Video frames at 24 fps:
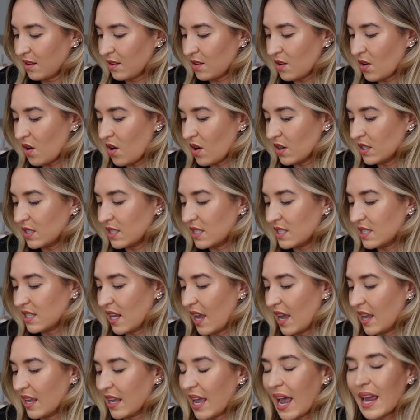God's
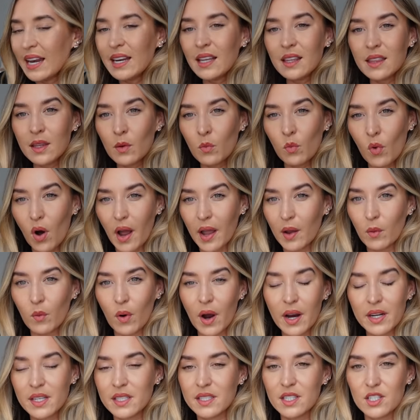sake, anything white,
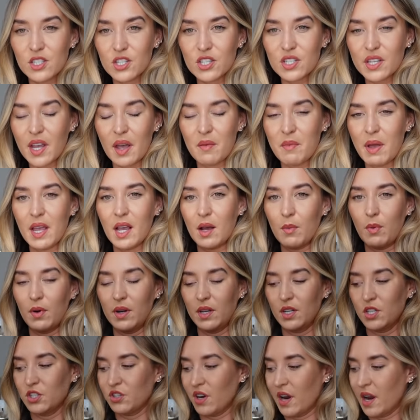why does it just get makeup on
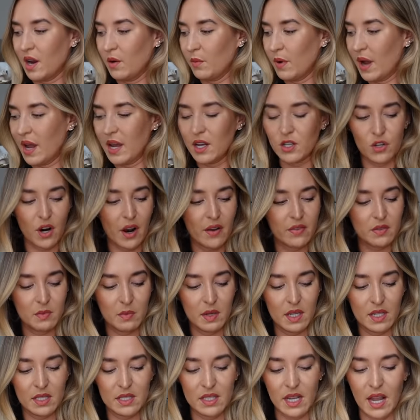it straight away? It drives
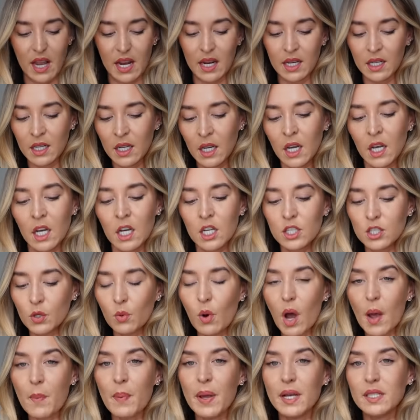me insane. So
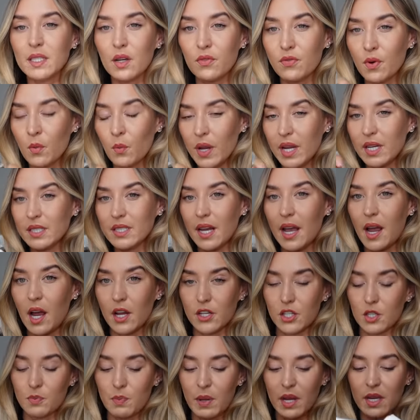what I picked up from Weekday, I
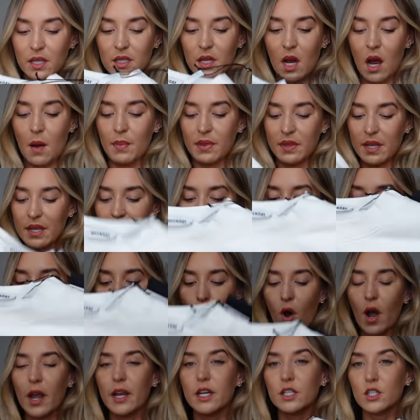just picked up this
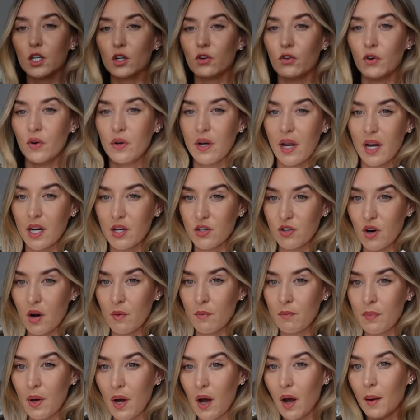white crew neck
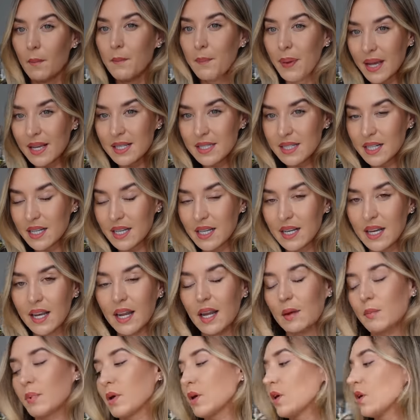jumper,
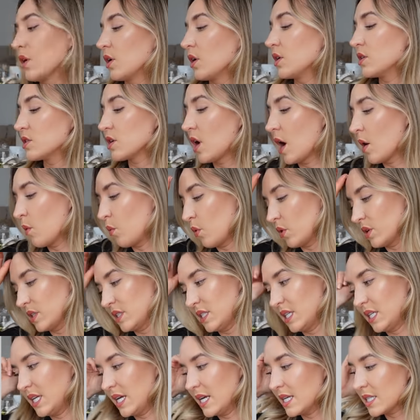basically because I
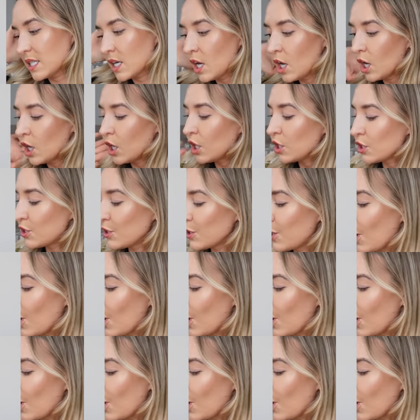wanted it to